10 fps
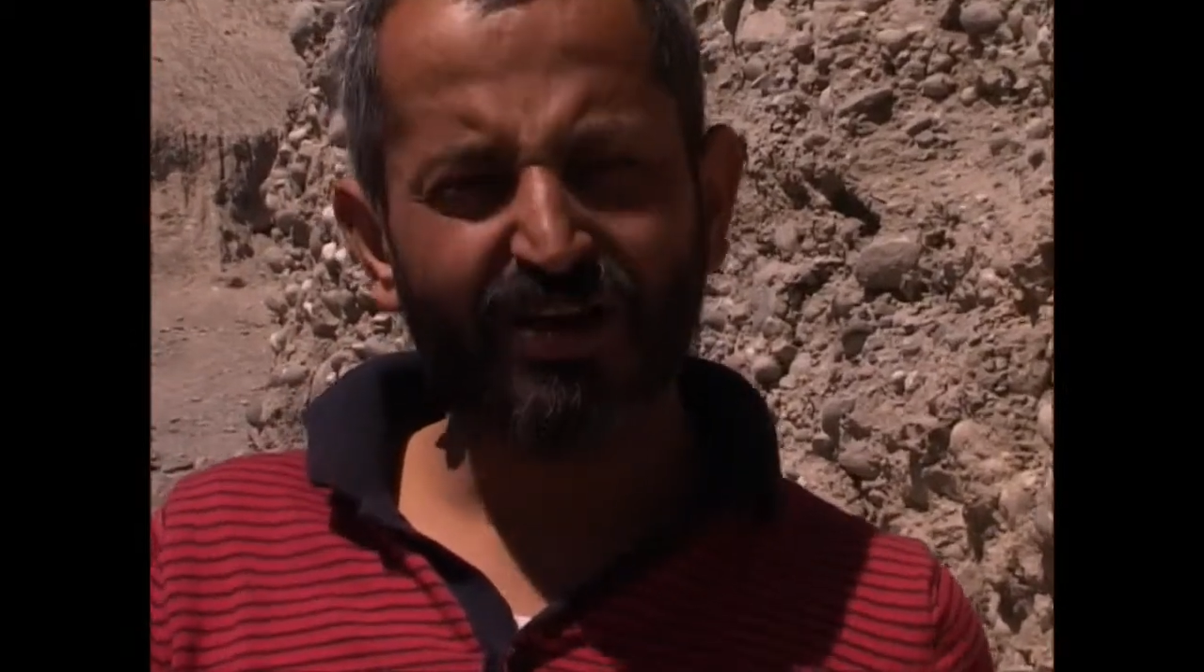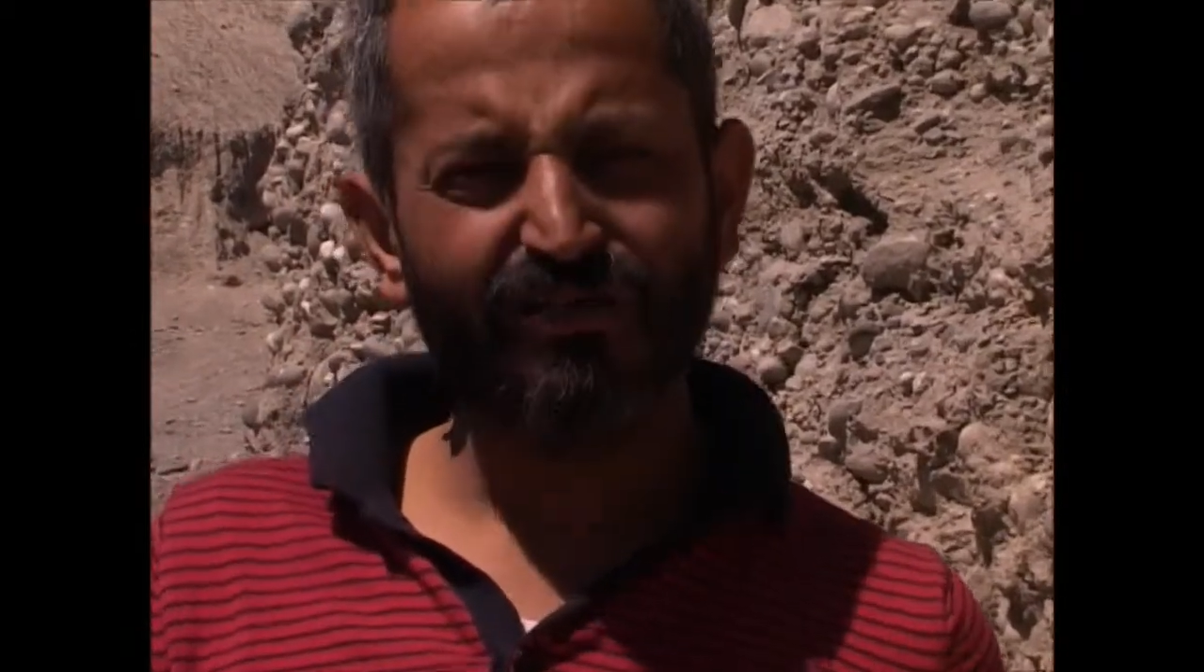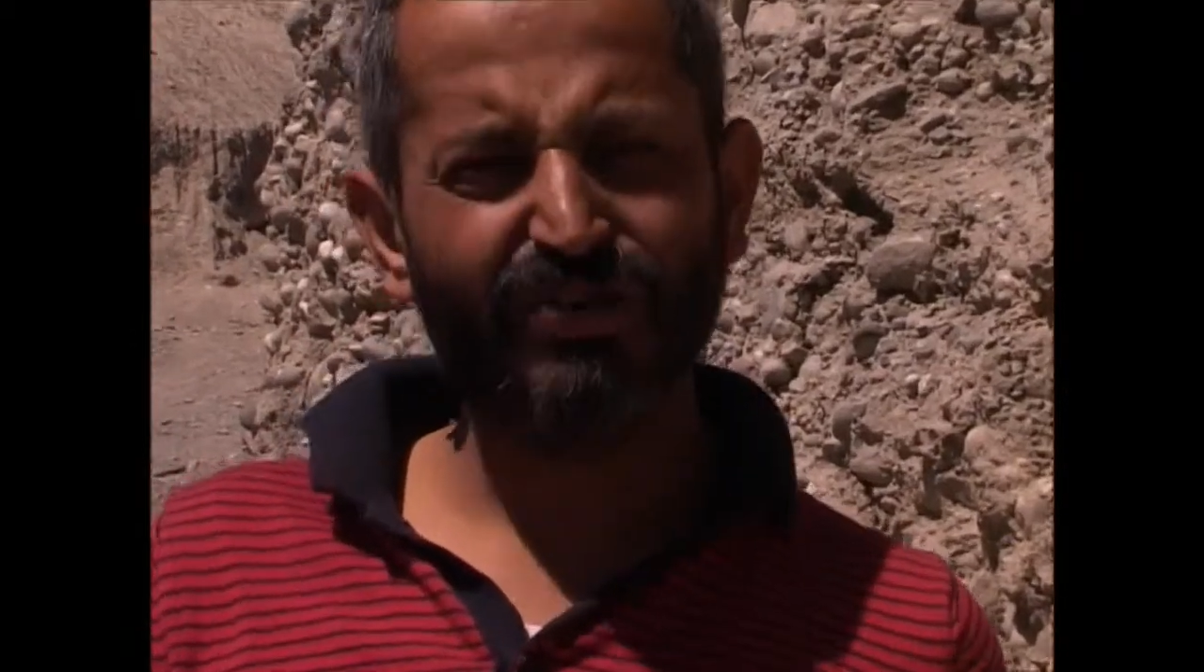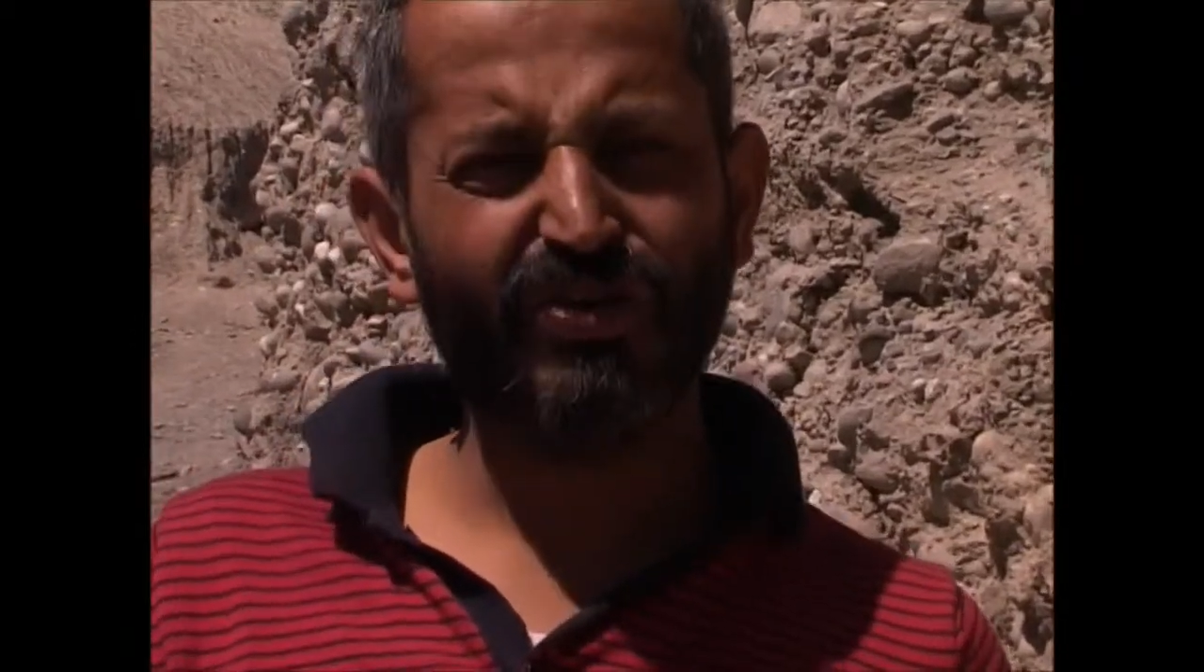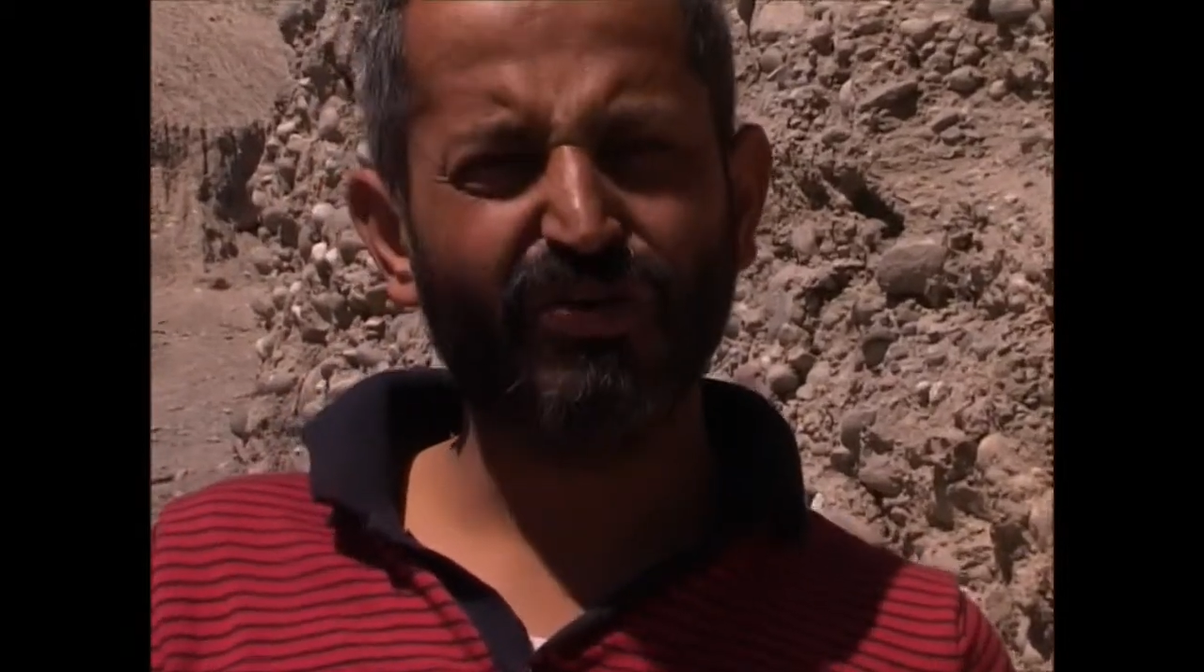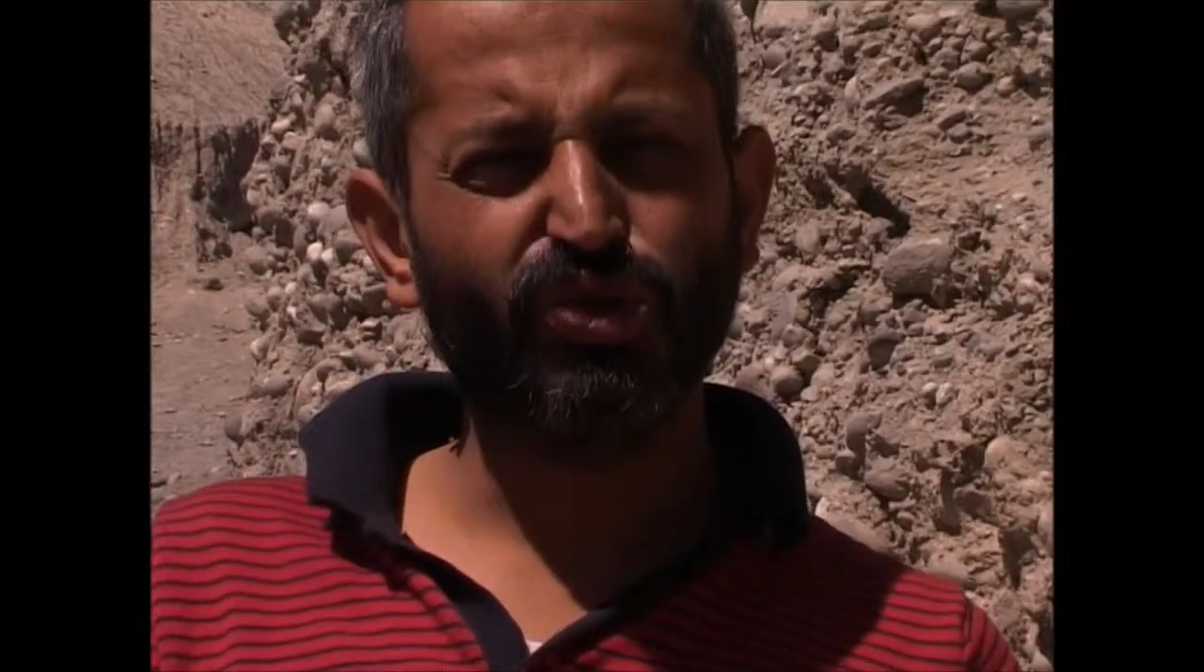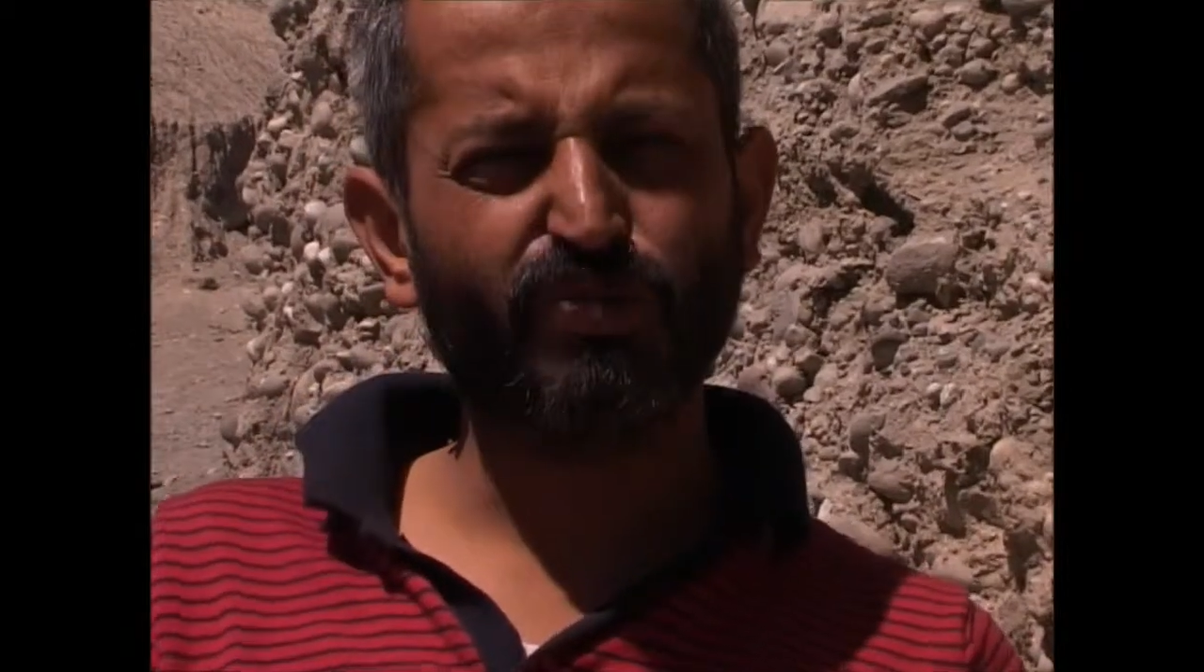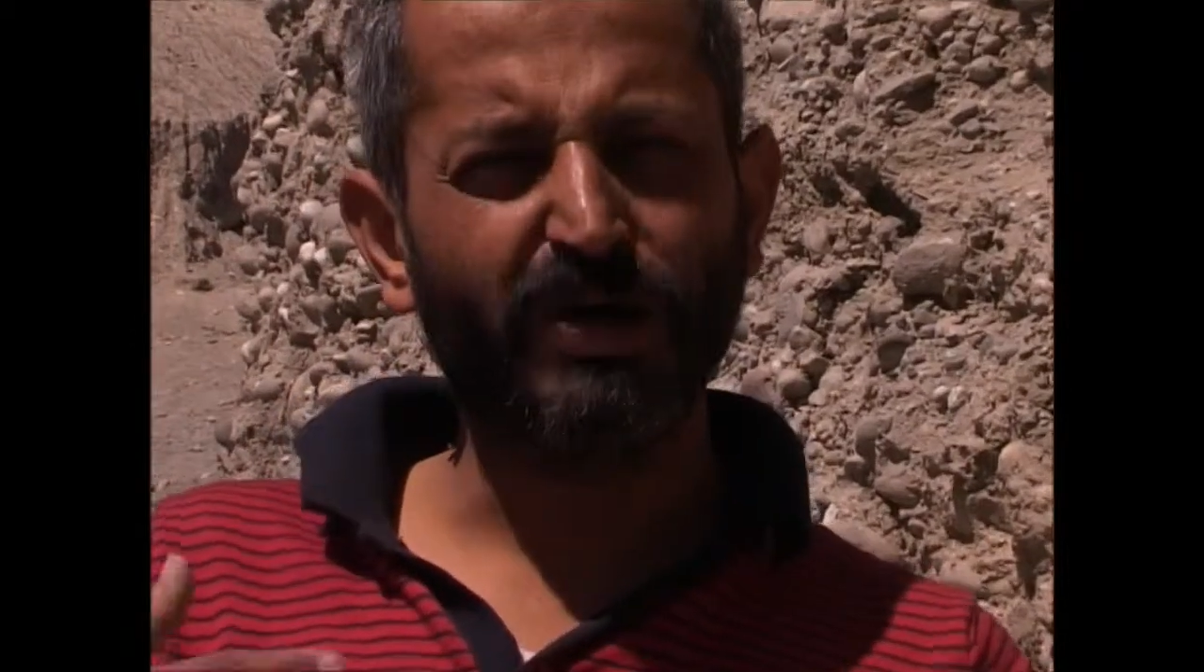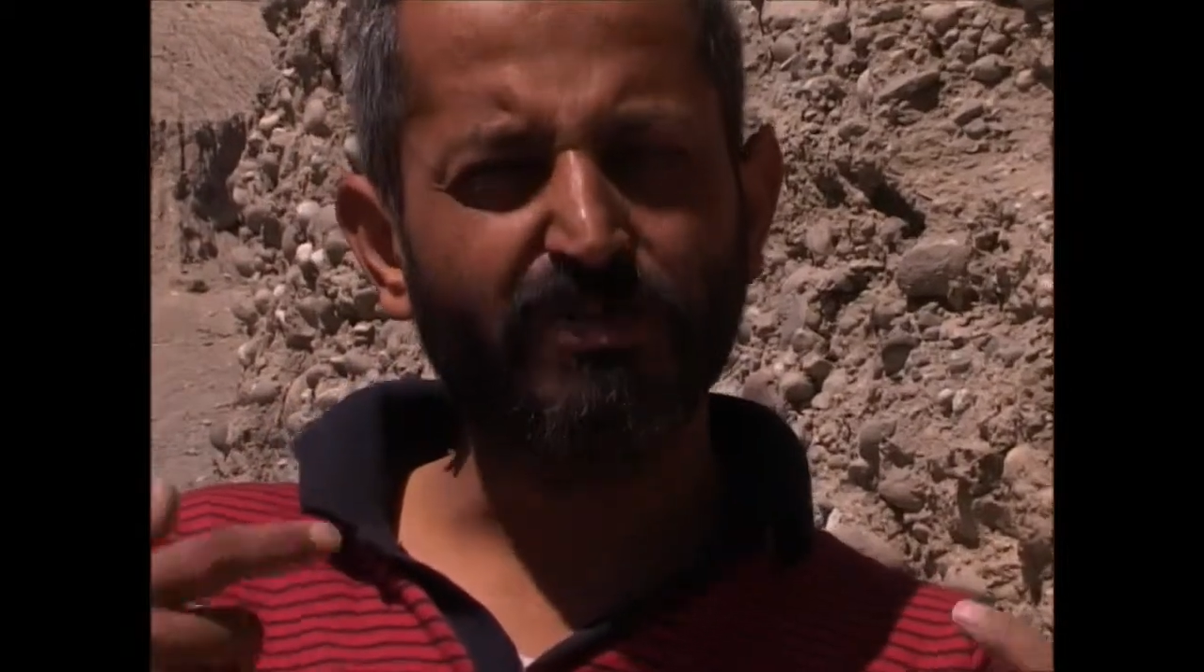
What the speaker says: which we have to spend